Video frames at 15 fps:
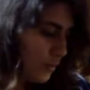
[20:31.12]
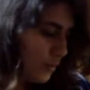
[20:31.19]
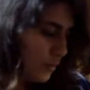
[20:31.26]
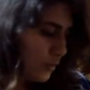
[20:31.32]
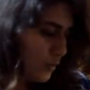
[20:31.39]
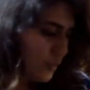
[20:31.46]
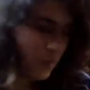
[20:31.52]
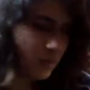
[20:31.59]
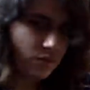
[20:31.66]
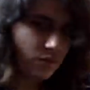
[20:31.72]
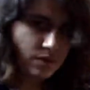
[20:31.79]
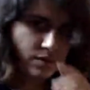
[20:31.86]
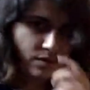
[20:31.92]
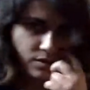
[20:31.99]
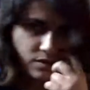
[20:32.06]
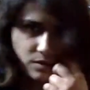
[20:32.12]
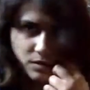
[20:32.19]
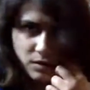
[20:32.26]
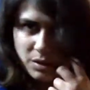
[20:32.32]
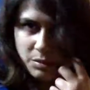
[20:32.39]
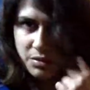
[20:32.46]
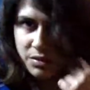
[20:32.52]
a couple of the
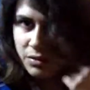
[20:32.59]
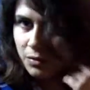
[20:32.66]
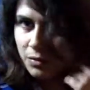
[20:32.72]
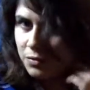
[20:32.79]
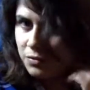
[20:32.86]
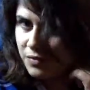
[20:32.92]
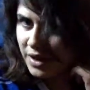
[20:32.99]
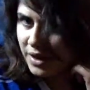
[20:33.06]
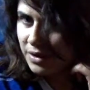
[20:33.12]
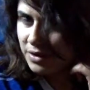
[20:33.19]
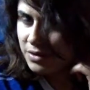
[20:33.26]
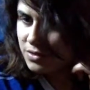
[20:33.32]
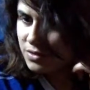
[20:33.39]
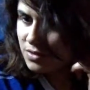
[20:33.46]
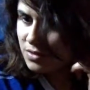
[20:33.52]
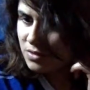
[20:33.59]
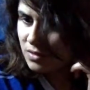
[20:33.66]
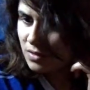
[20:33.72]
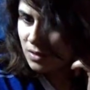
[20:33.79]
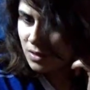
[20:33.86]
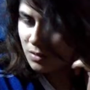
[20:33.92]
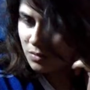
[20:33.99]
old videos. I was
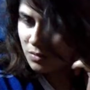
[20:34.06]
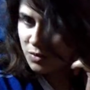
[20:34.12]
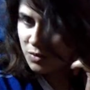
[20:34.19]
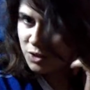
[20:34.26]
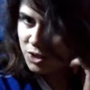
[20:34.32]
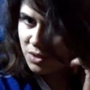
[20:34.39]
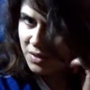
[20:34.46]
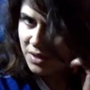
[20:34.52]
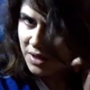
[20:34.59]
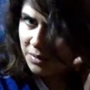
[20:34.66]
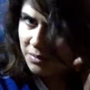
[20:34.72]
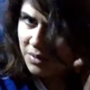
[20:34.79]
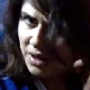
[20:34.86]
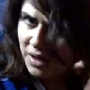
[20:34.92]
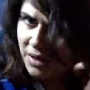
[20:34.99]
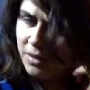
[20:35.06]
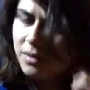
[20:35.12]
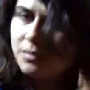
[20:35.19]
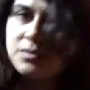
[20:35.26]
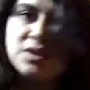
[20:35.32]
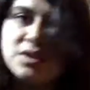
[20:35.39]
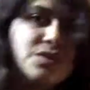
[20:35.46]
showing my
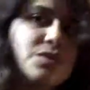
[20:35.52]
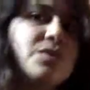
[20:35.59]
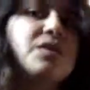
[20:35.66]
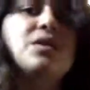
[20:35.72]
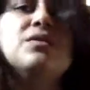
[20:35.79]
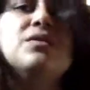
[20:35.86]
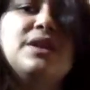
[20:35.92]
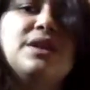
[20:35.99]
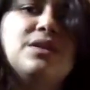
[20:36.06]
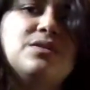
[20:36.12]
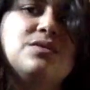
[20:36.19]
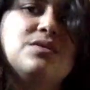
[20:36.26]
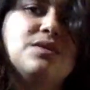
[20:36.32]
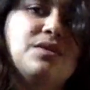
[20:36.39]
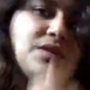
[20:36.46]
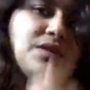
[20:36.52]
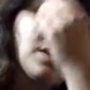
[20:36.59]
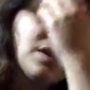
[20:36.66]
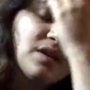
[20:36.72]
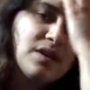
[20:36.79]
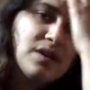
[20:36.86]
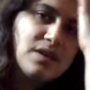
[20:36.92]
tutorial videos and
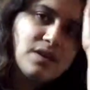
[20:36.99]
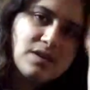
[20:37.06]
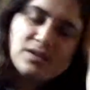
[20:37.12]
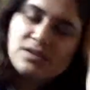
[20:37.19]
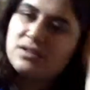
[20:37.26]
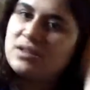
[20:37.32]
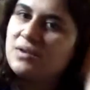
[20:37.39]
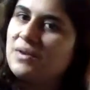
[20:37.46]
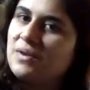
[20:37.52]
stuff like that.